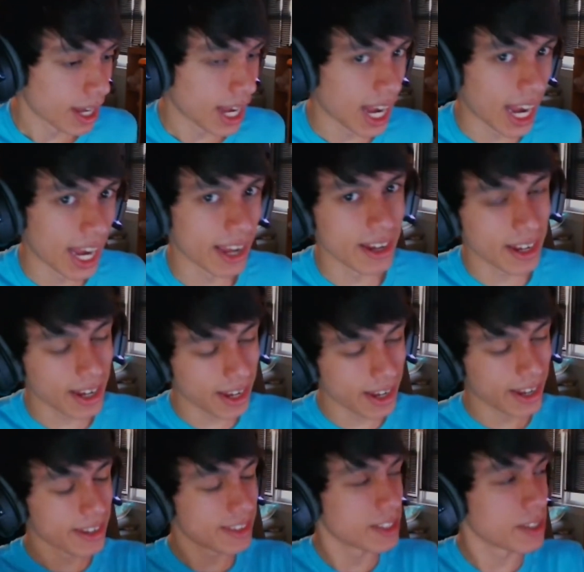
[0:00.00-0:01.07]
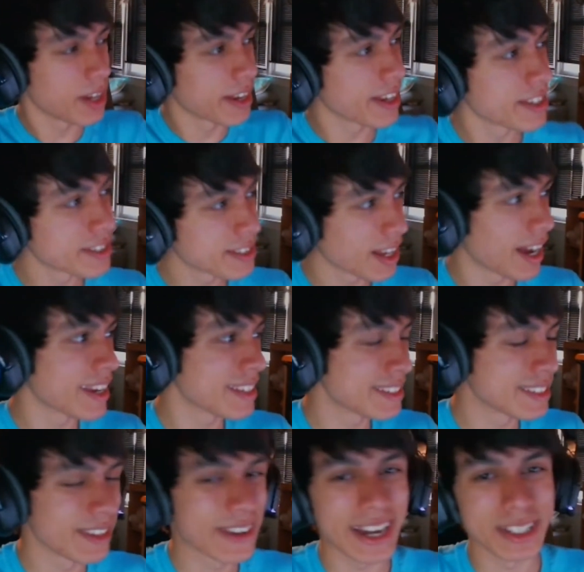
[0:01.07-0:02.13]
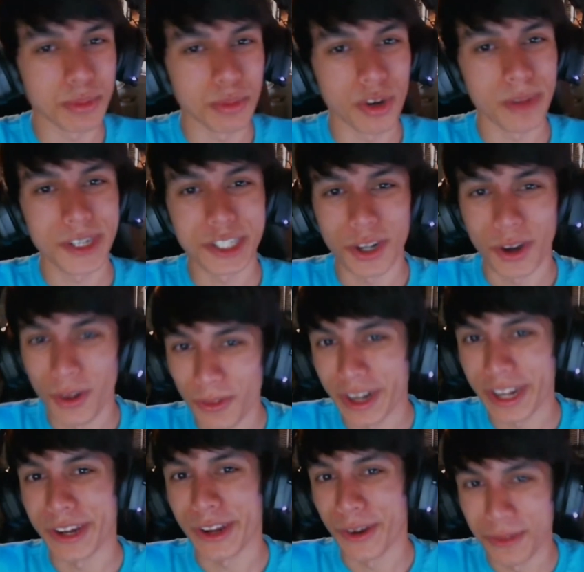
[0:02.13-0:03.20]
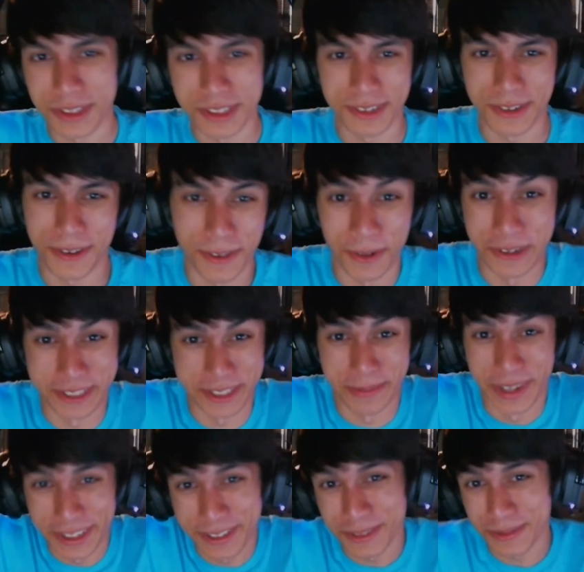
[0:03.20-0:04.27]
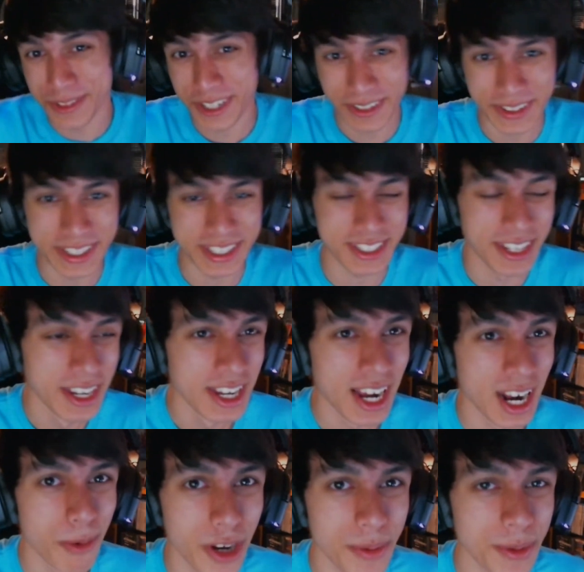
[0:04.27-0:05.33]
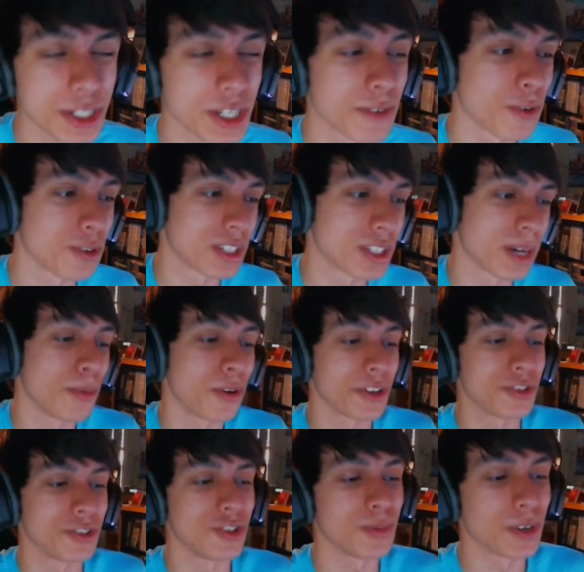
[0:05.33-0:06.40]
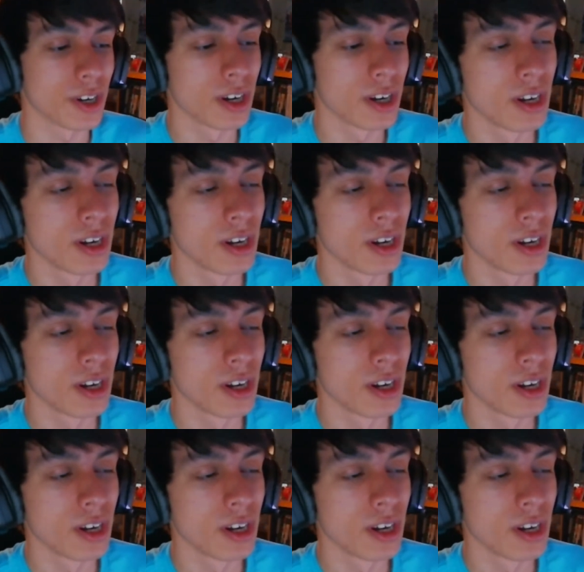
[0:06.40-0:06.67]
I guess you guys pretty much already know what the focus of my YouTube channel is. I'm pretty much a full-time PokeTuber.